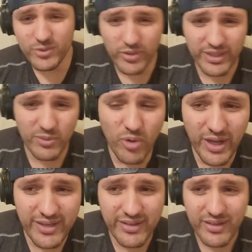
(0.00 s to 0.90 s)

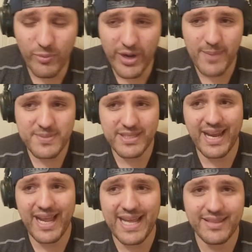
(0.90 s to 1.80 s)
twenty-one run-ups that
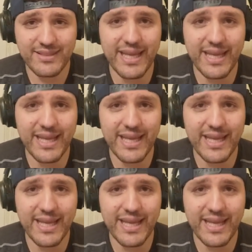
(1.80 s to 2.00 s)
I had,